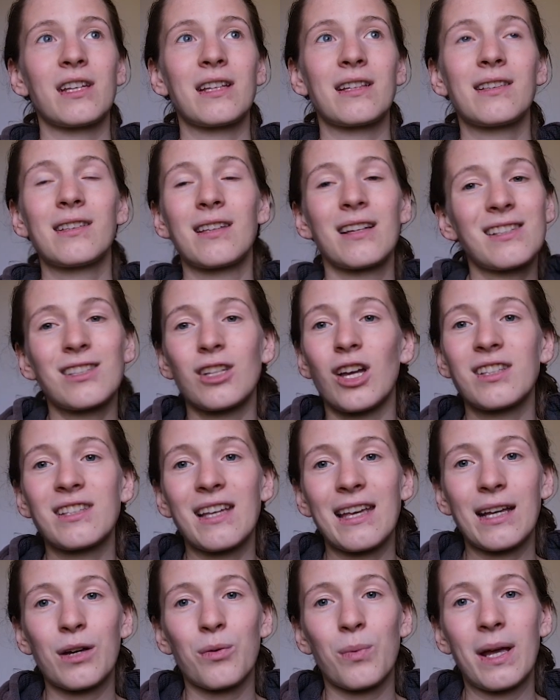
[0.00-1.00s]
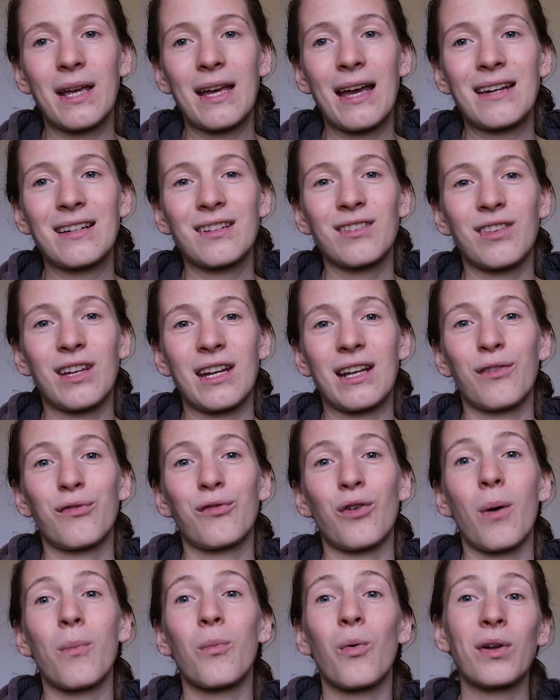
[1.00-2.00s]
it does not take away anything
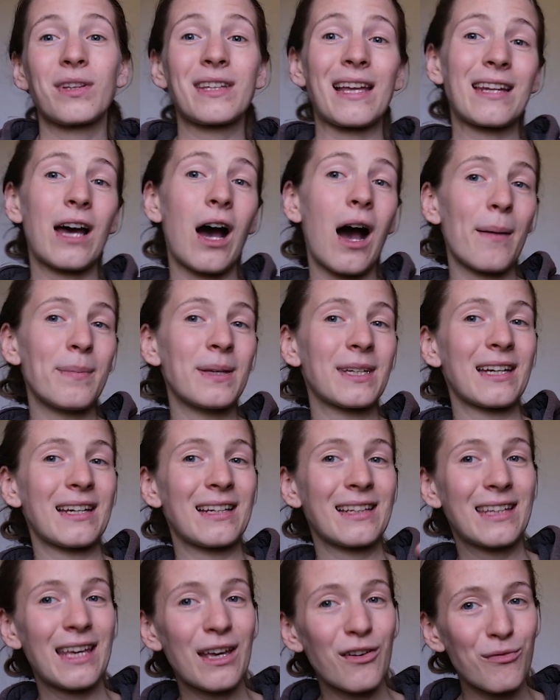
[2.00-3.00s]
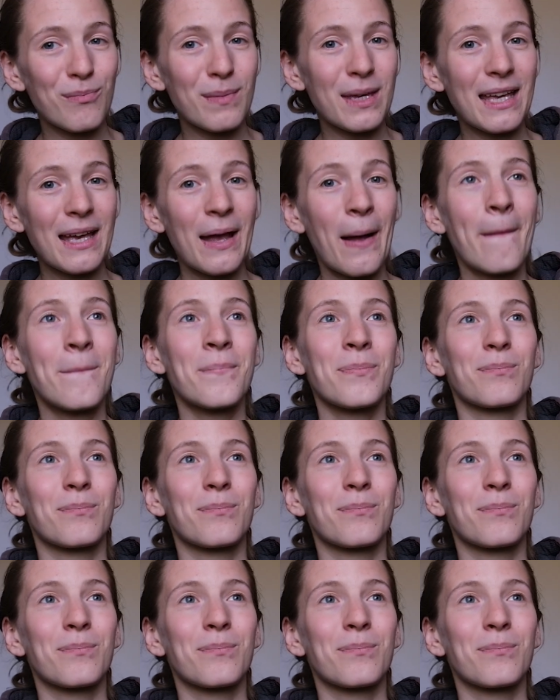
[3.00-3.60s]
from what that hobby can give me,